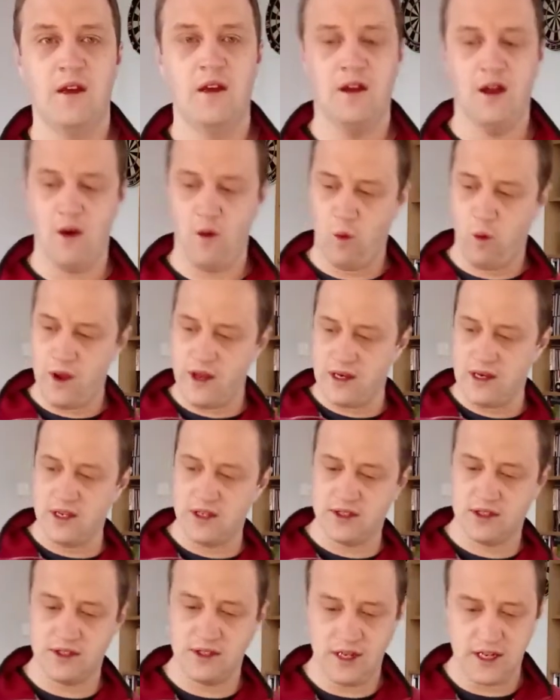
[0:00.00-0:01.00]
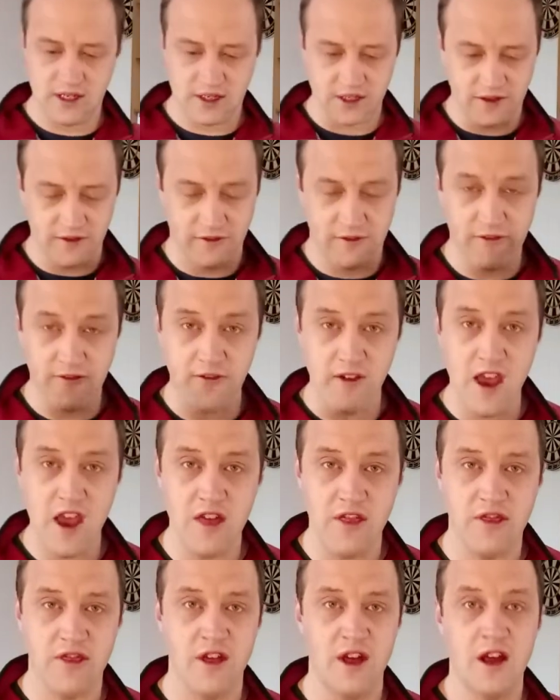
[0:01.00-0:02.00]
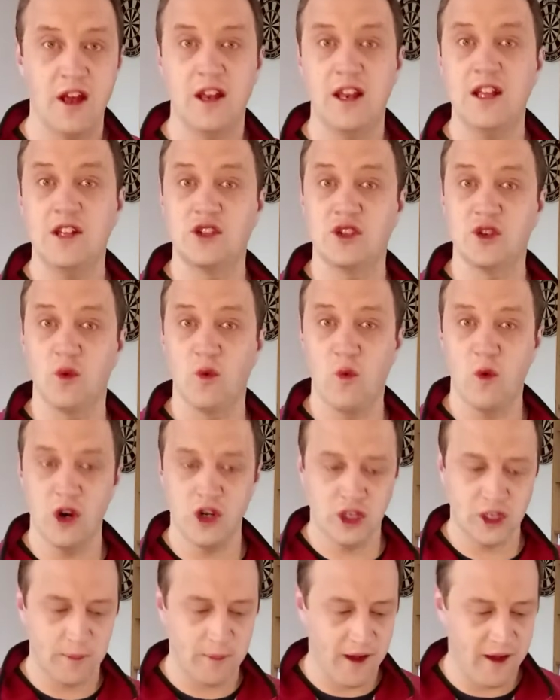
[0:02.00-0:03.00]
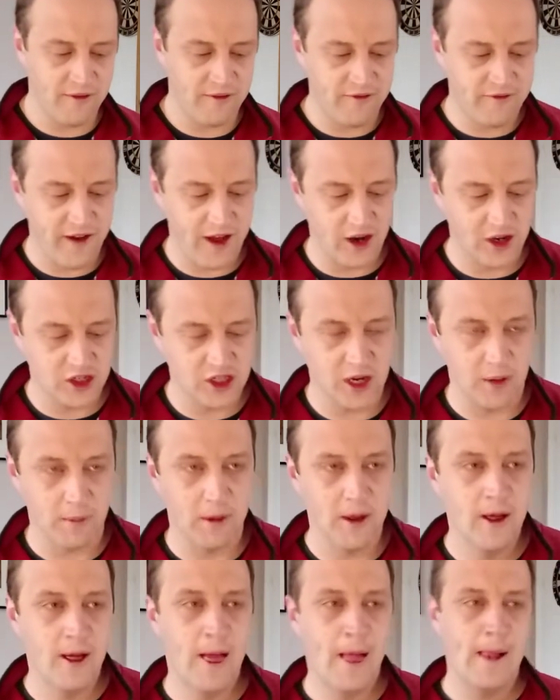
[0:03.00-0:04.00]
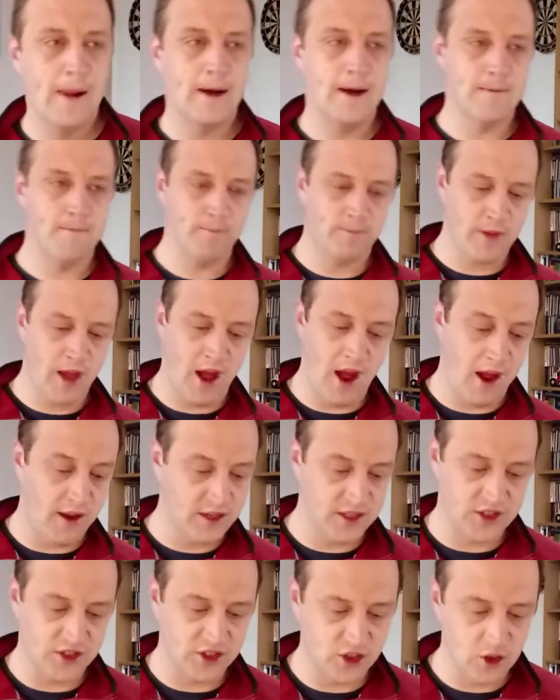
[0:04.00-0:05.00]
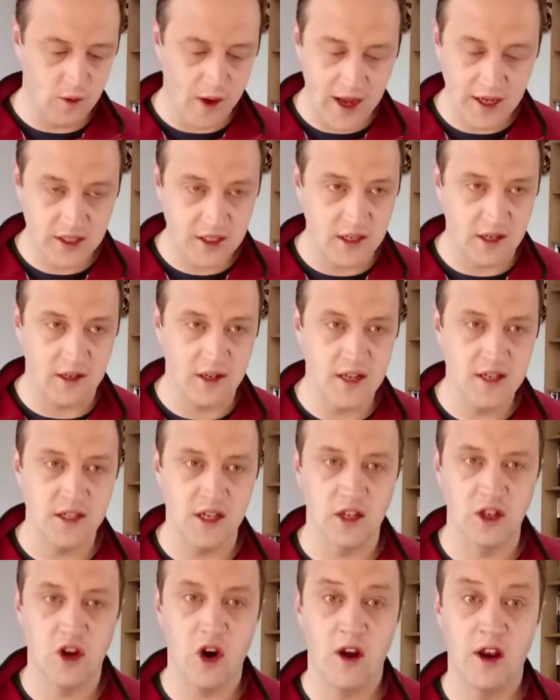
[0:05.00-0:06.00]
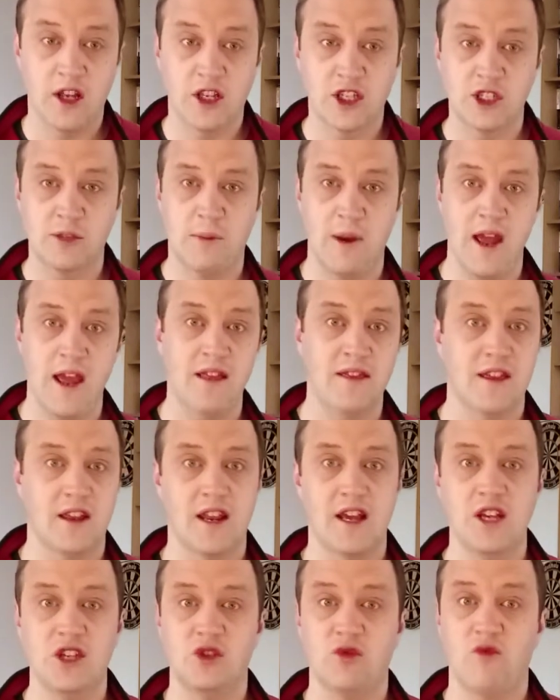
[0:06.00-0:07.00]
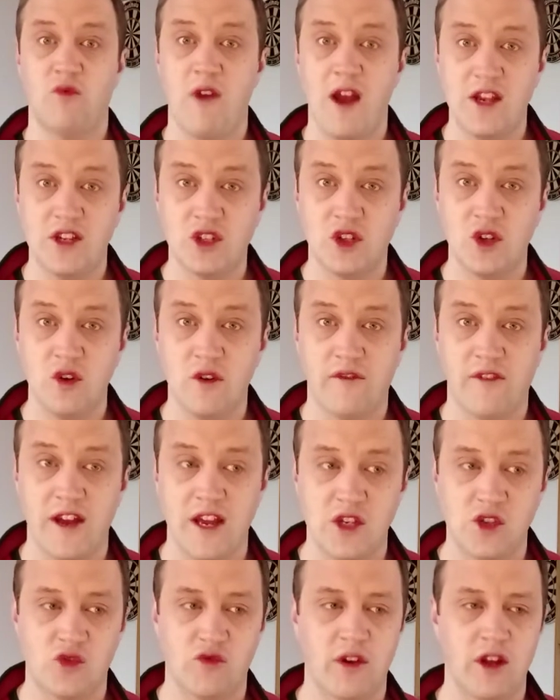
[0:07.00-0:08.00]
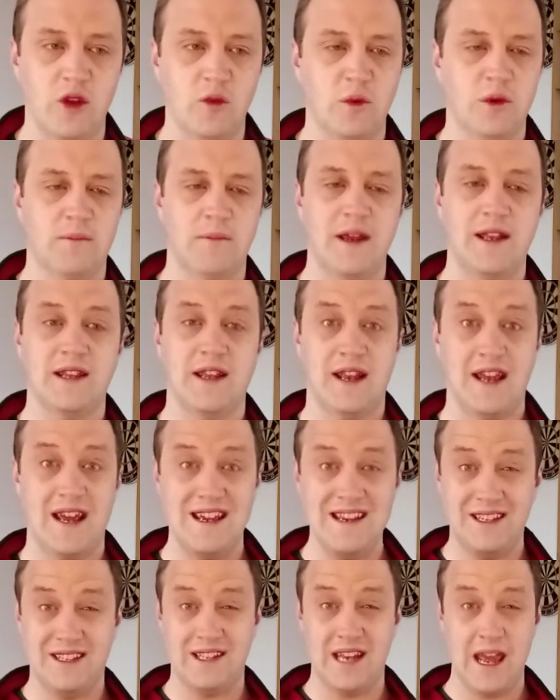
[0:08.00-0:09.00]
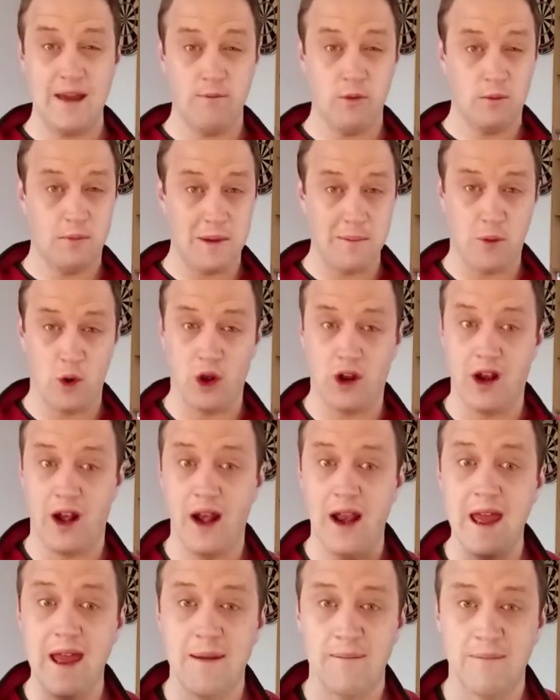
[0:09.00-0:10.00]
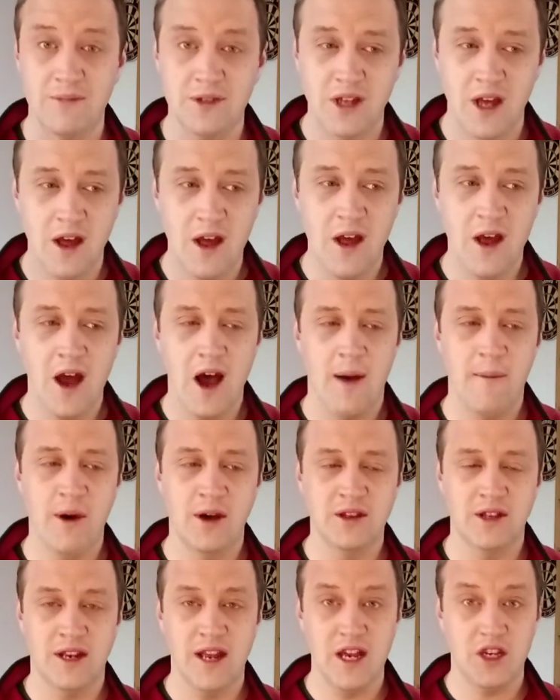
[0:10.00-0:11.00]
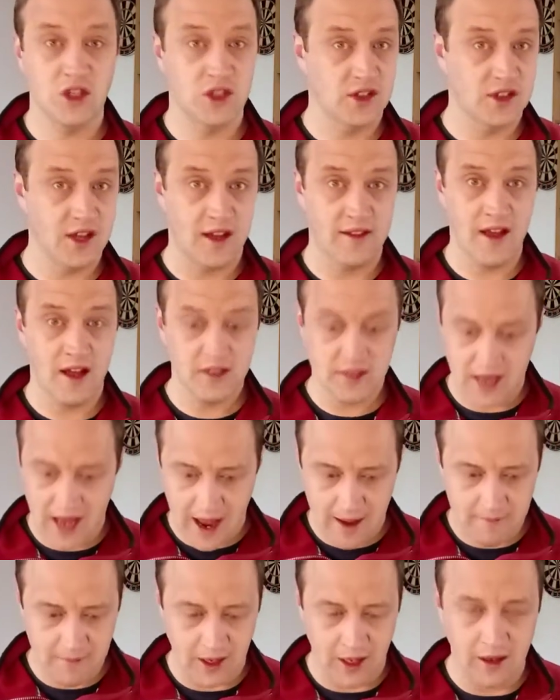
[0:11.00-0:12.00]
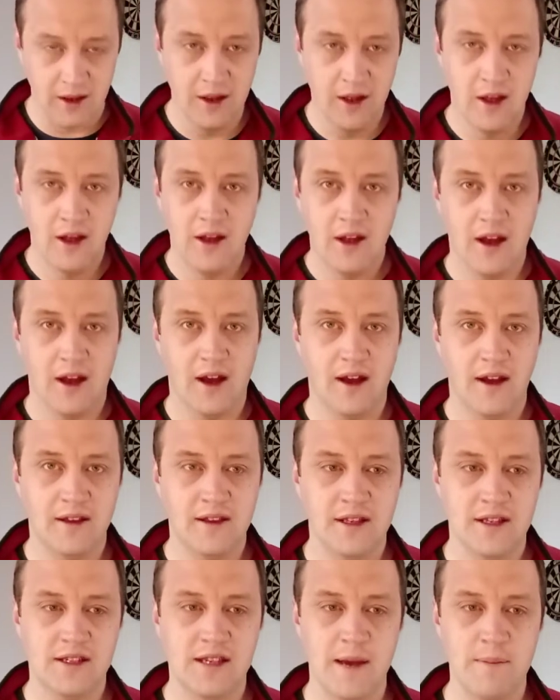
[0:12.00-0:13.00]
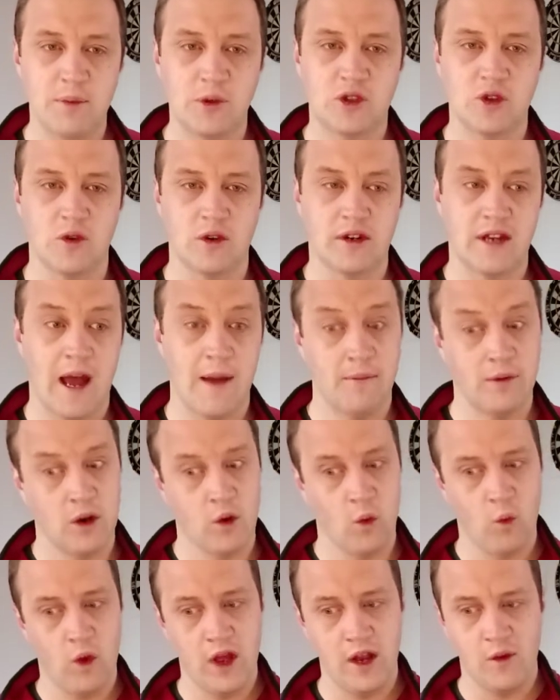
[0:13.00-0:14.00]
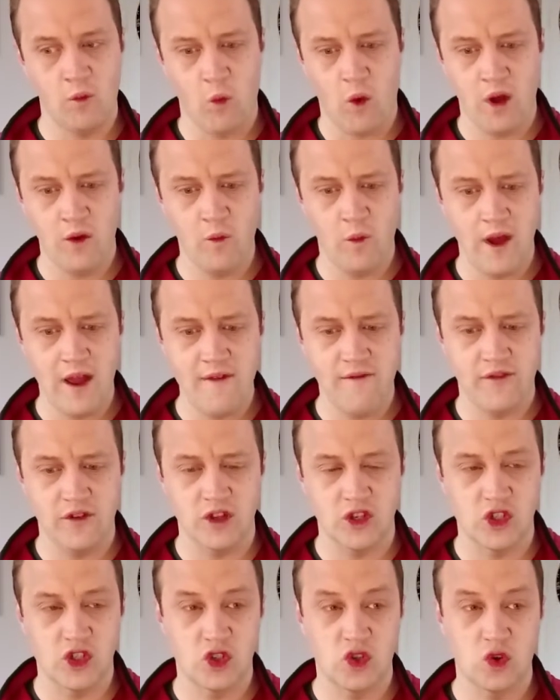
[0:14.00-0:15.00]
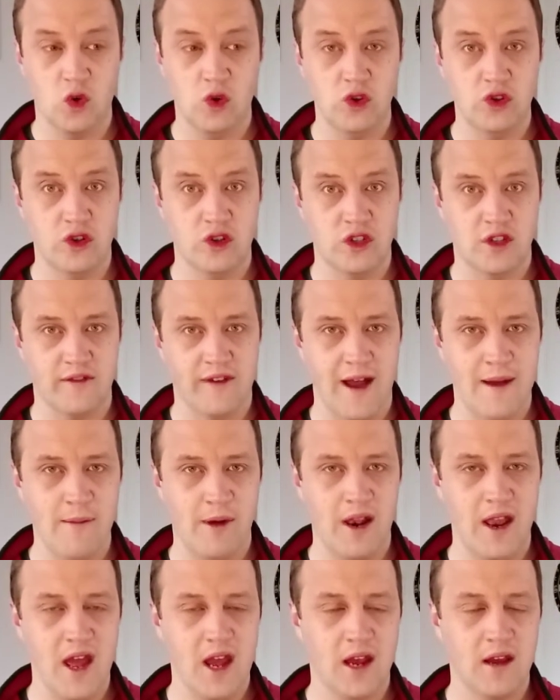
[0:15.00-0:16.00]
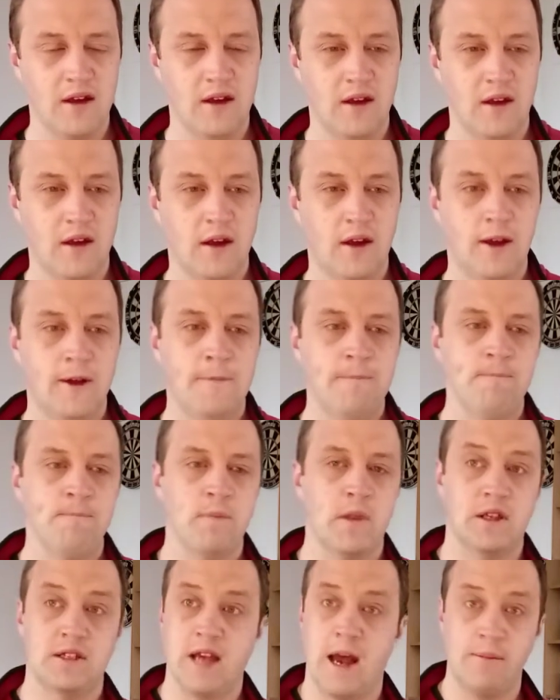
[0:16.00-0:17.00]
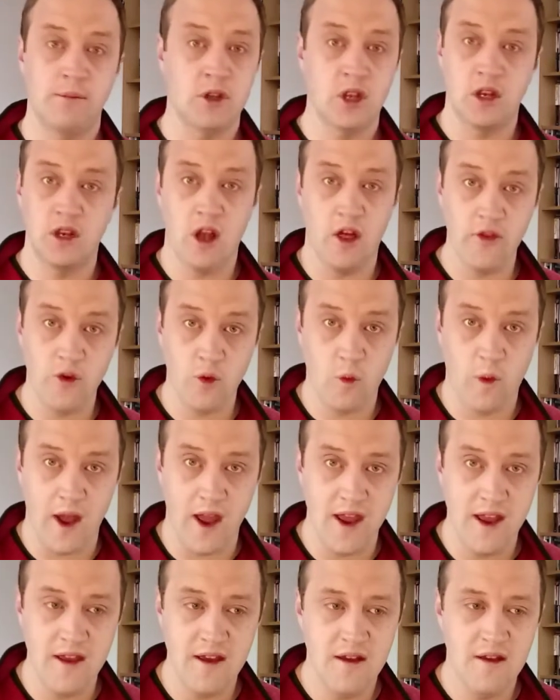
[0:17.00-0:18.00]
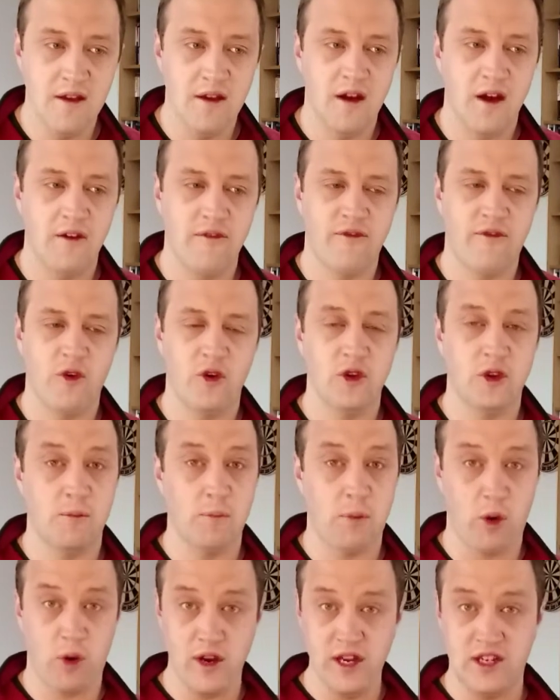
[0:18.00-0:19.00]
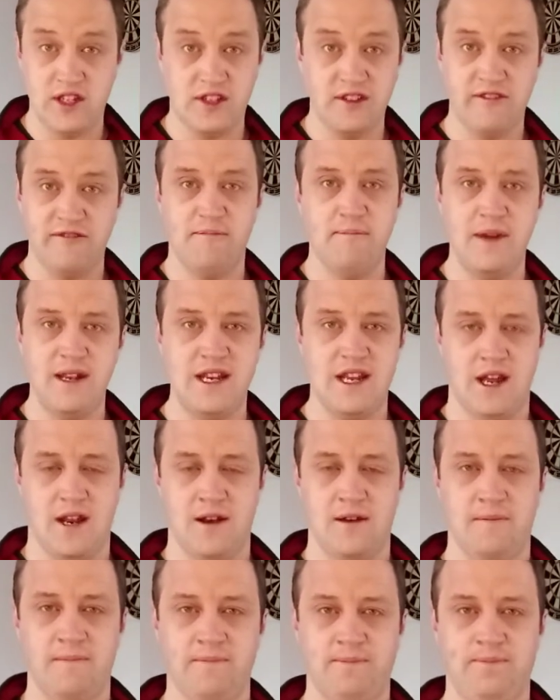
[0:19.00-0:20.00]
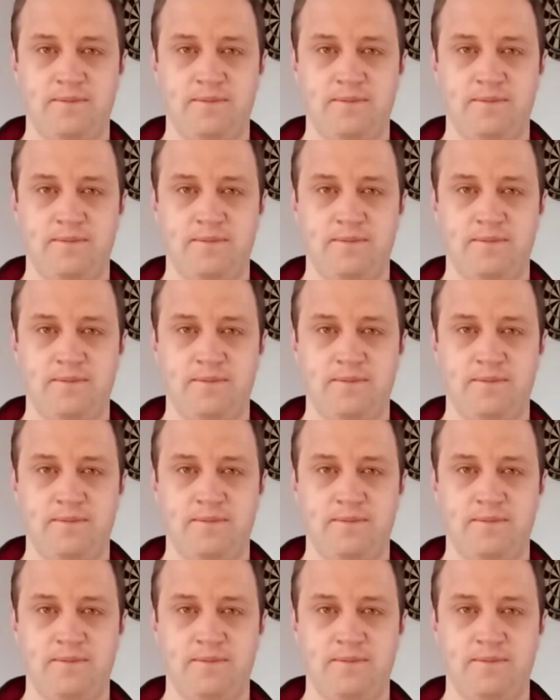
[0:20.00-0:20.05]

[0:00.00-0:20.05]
Uh, witness leads to faith, leads to worship and fellowship. Um, and this is no accident, is it? God explained that his rescue of Israel would mean that his name would be proclaimed among the nations, and that's happening. Uh, in this episode, it happened in one way for the soldiers of Amalek, it's happened another way uh, for the priest of Midian.